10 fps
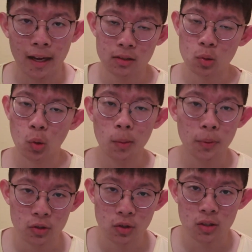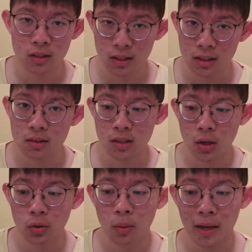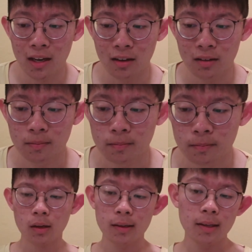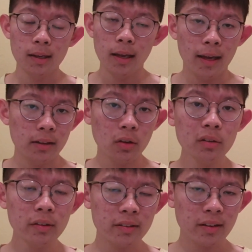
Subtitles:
as Squad Busters continues to go into beta. And those